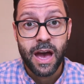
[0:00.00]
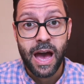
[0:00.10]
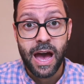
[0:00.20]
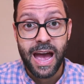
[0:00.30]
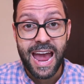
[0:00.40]

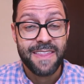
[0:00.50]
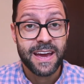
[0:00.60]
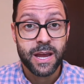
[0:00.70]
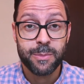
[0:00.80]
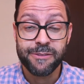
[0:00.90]
Uh, I had
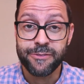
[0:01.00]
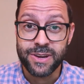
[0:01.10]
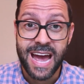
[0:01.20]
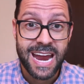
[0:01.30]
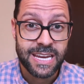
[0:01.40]
that company for
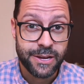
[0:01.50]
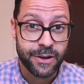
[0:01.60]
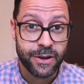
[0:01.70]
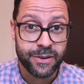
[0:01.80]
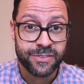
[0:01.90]
nine
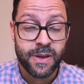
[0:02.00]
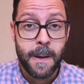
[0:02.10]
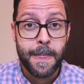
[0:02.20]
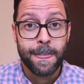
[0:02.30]
years.